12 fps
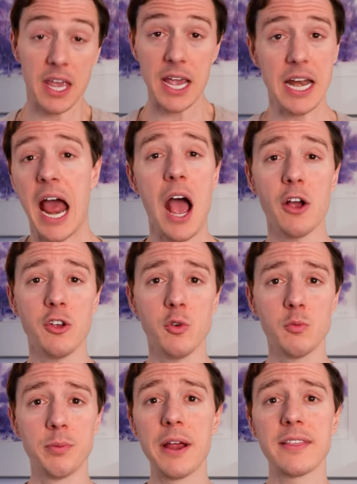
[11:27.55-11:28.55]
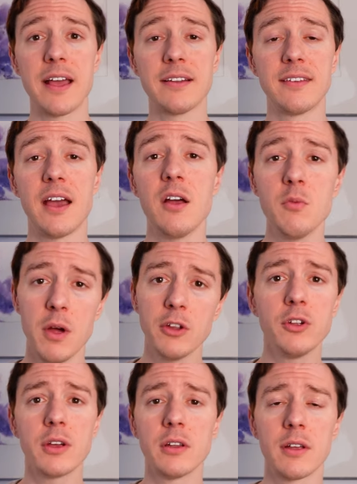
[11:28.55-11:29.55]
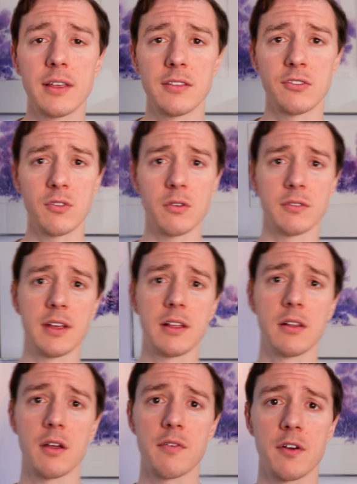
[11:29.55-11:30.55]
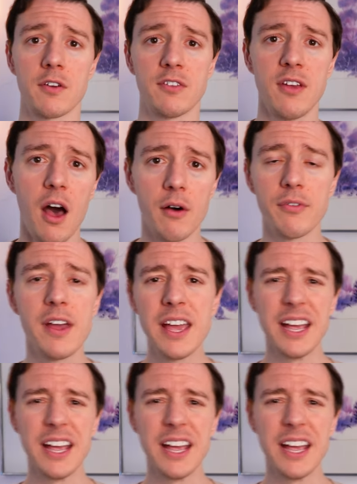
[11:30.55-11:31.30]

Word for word: And how you break that down? Well, you can look at the score and take a look for yourself.